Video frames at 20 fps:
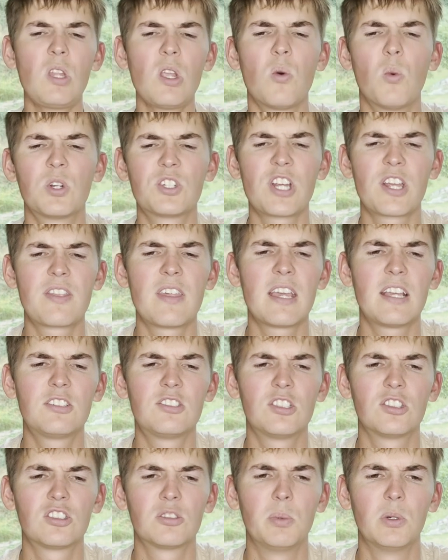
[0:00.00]
which I think it's
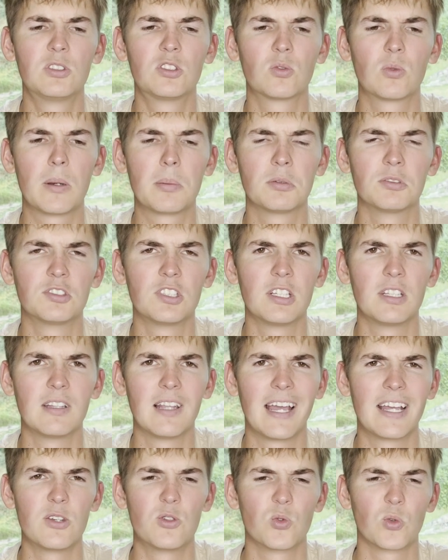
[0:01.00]
just supposed to represent
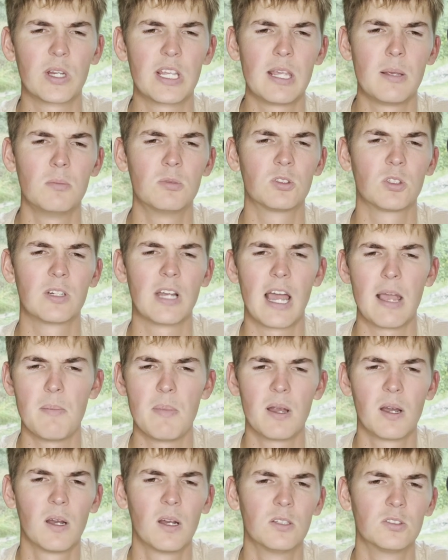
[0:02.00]
like dreams or
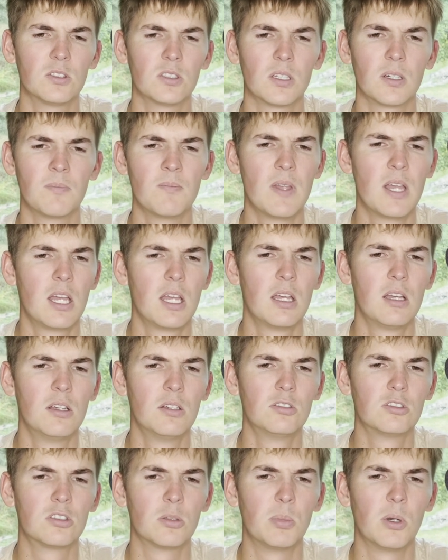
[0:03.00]
nightmares or
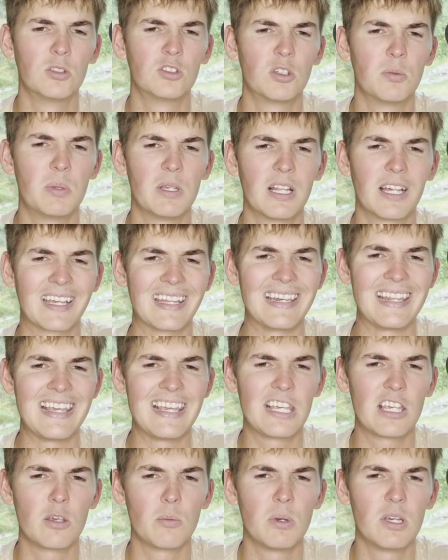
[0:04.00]
supposed to be like an
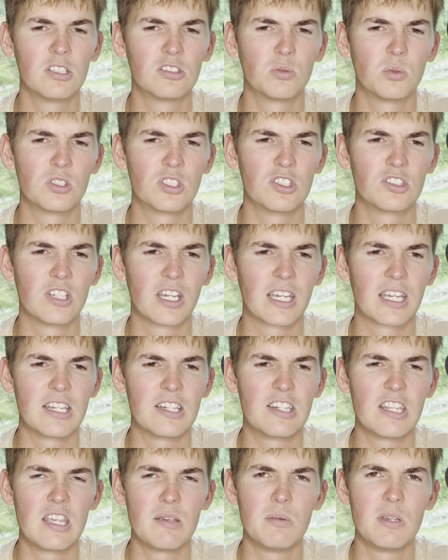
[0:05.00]
incubus, which is like a
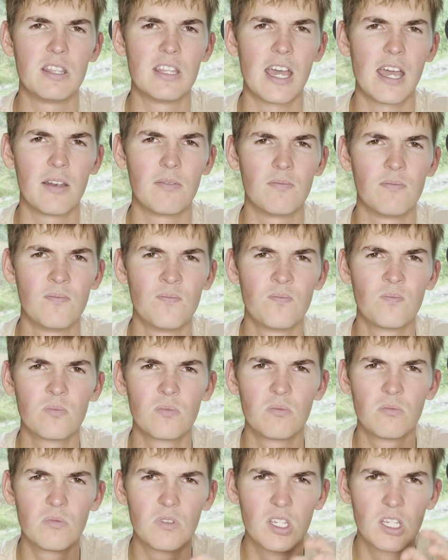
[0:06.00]
demon that
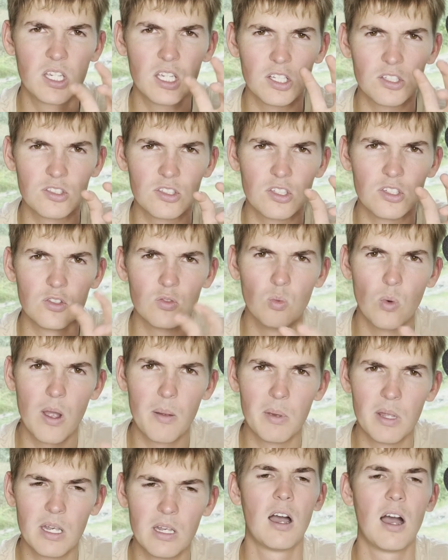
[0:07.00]
kisses
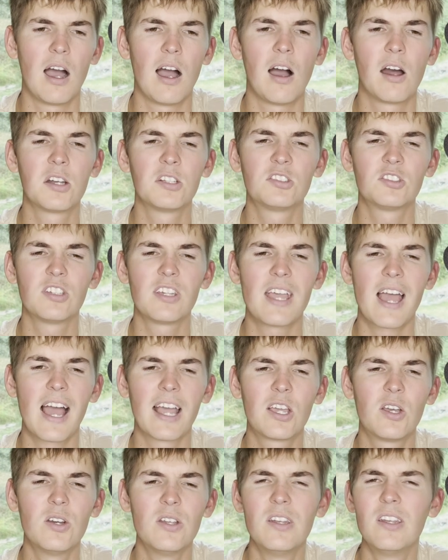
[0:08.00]
women. Honestly, I
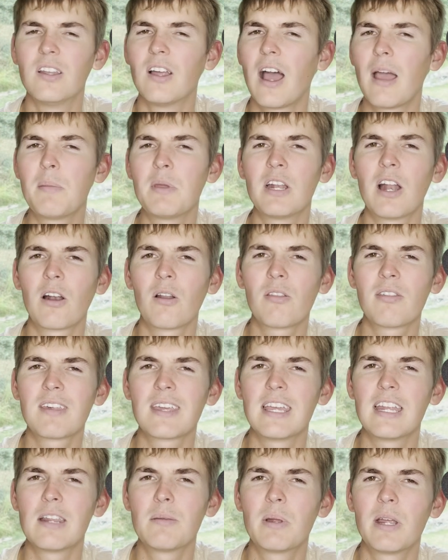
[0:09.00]
couldn't, I mean, I don't
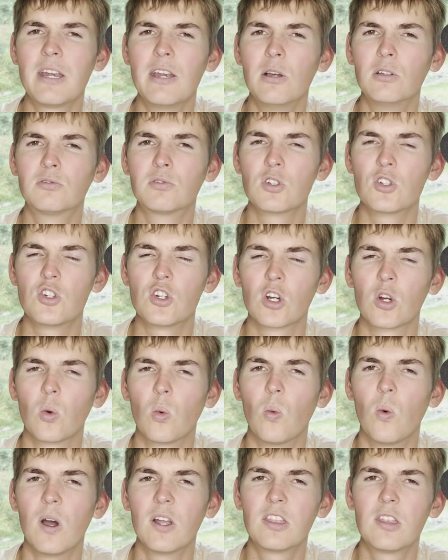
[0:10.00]
think anybody knows for sure
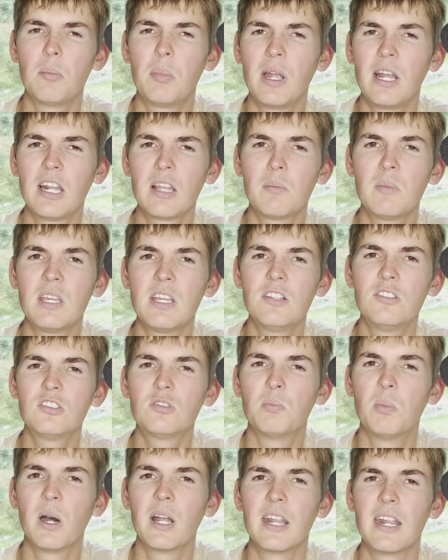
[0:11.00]
what the painting means,
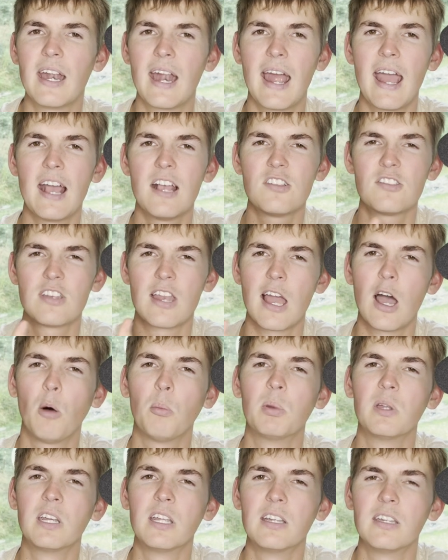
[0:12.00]
but it has an
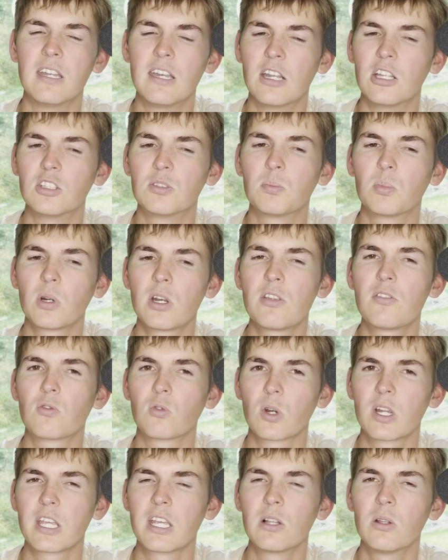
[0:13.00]
Alp in it and it's pretty
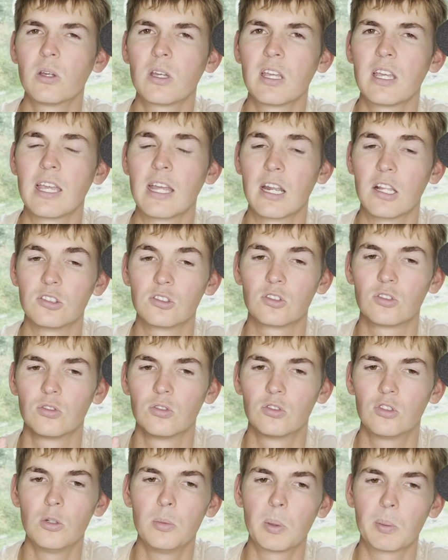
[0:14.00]
freaky looking and it's
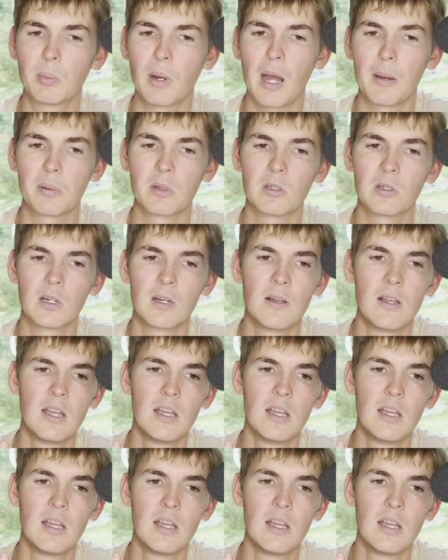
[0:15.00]
super popular.